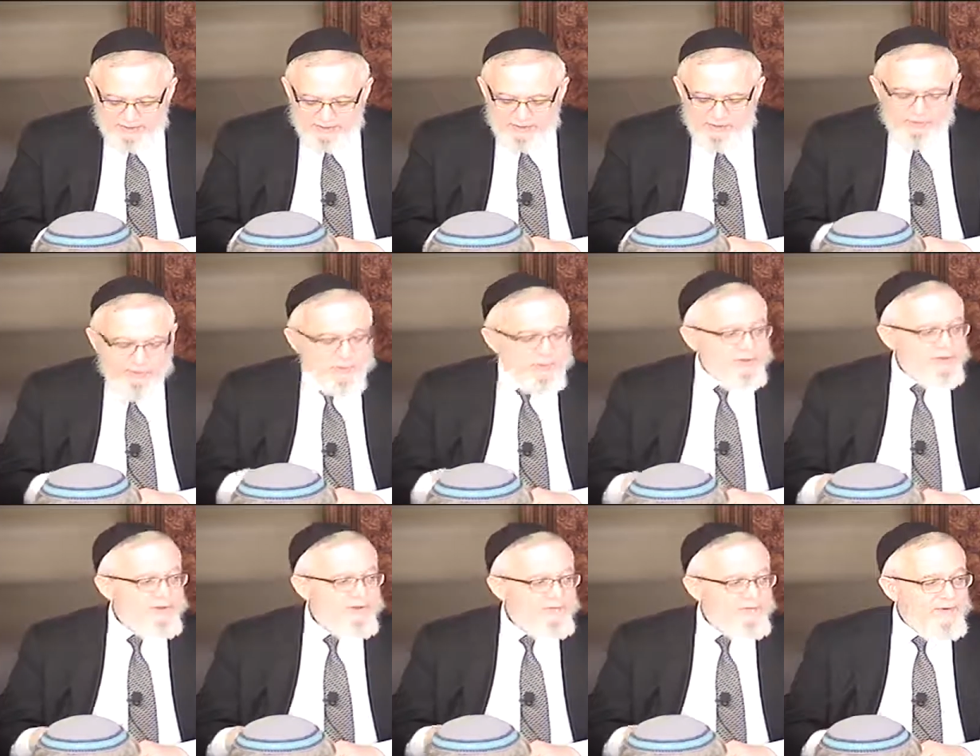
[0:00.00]
It was
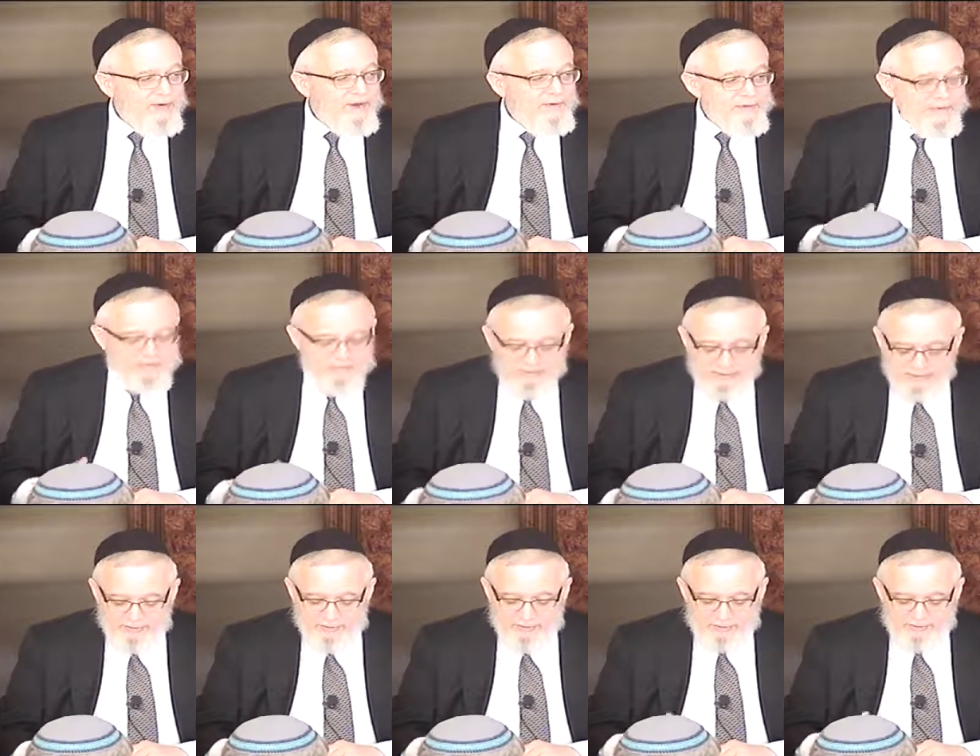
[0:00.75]
important the father and
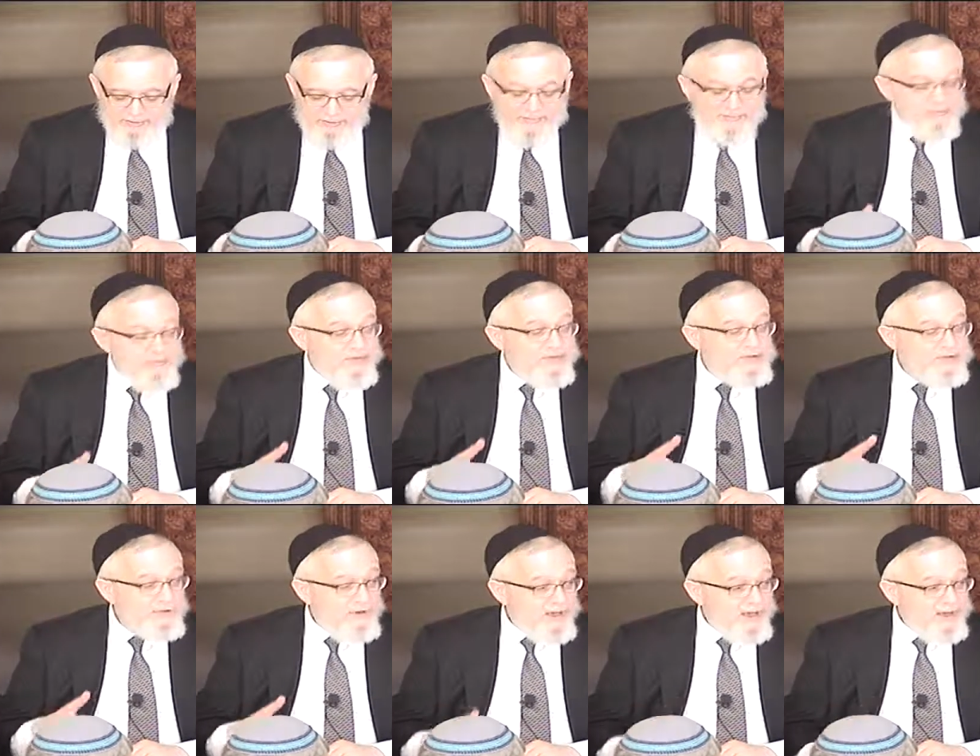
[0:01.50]
mother should be from the
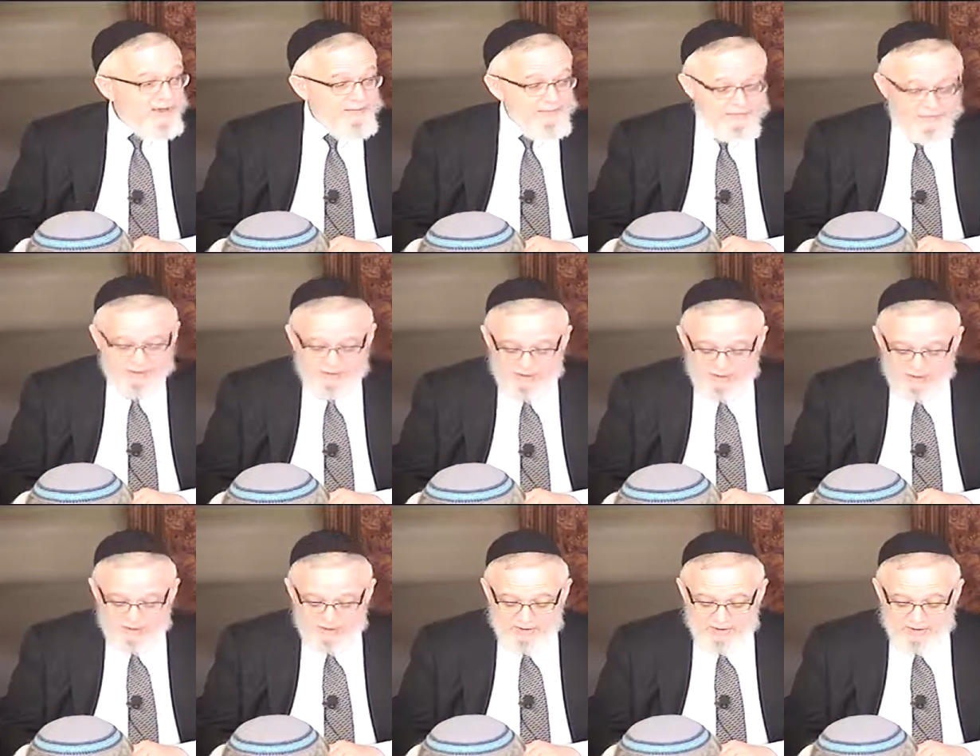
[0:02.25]
tribe
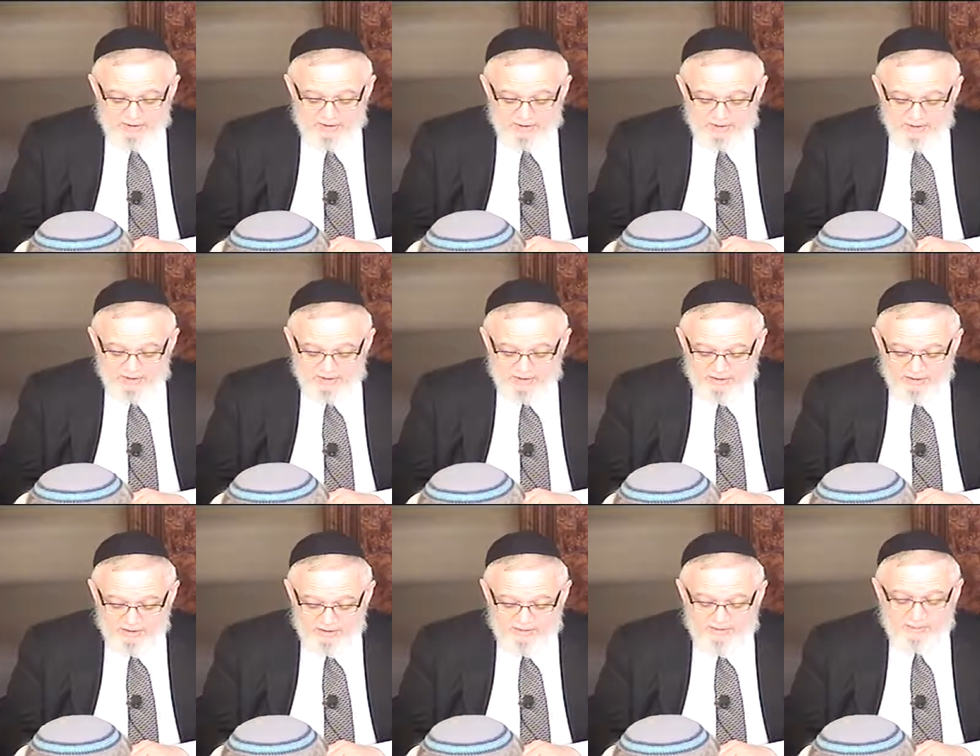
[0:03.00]

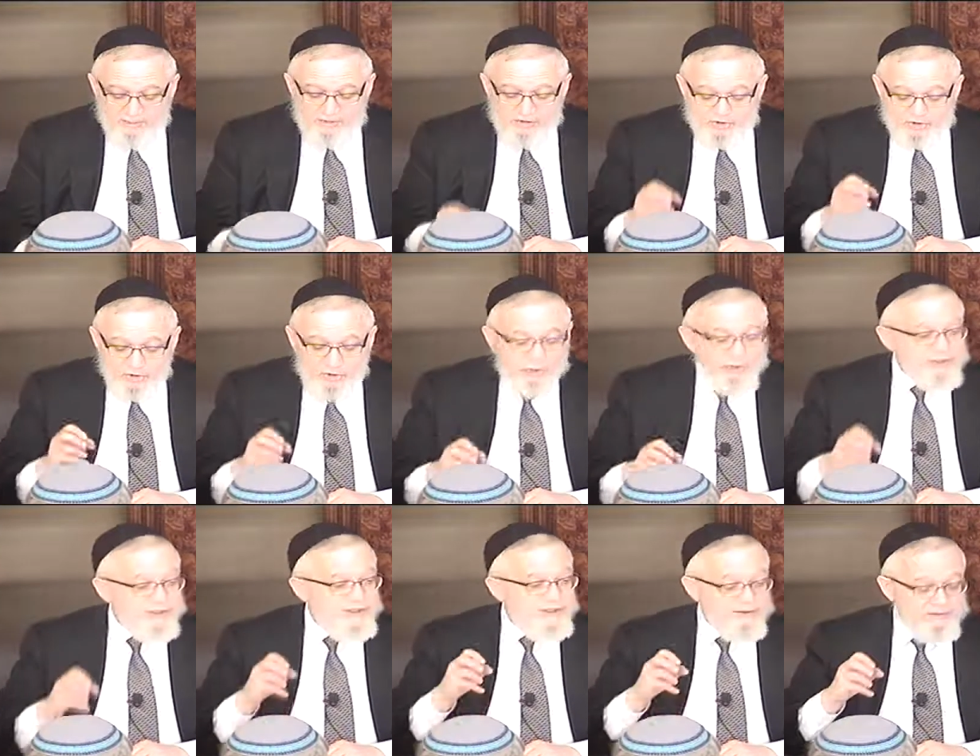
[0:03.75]
that was
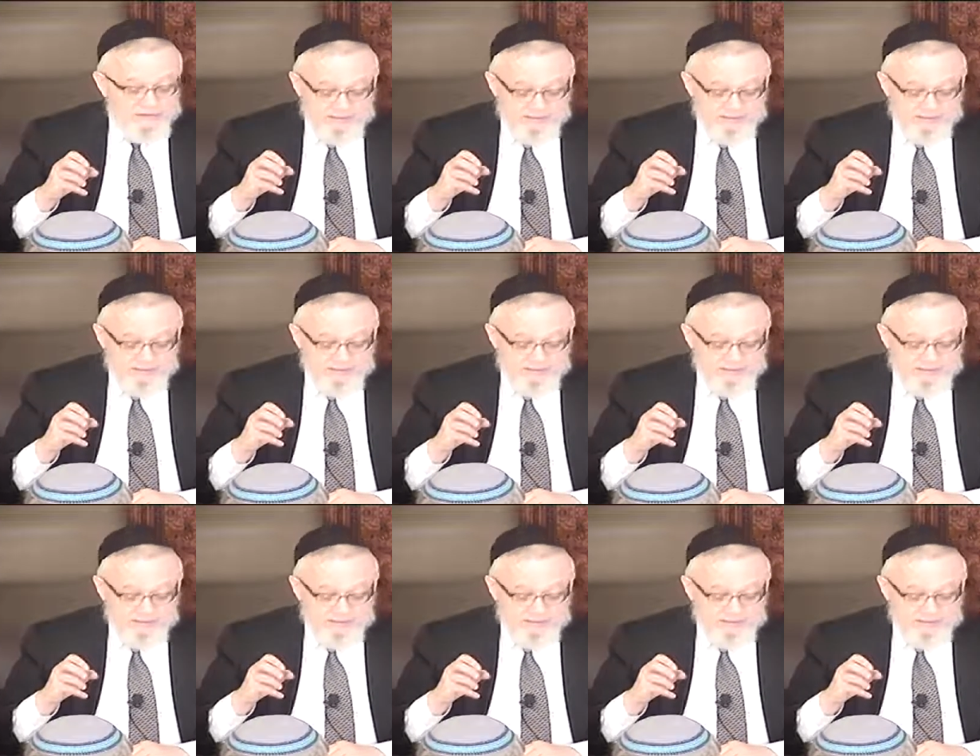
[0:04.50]
chosen